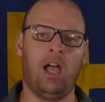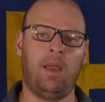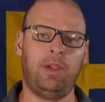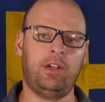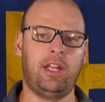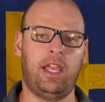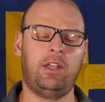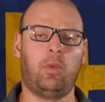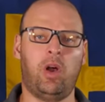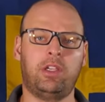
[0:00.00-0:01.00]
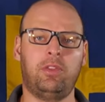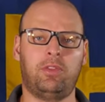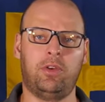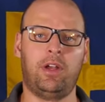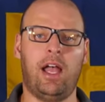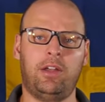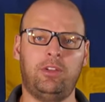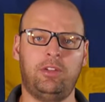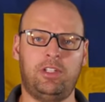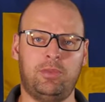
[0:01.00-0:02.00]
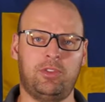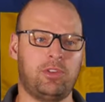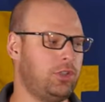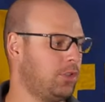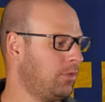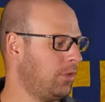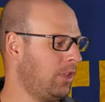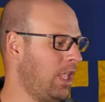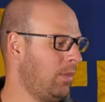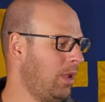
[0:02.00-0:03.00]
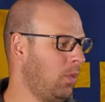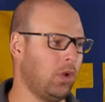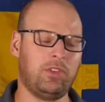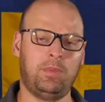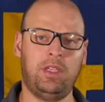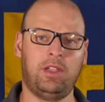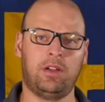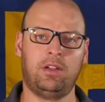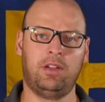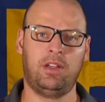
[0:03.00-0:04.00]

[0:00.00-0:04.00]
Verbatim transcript: I'm here today to walk you through on how to do a demonstration for the MA1 speaker.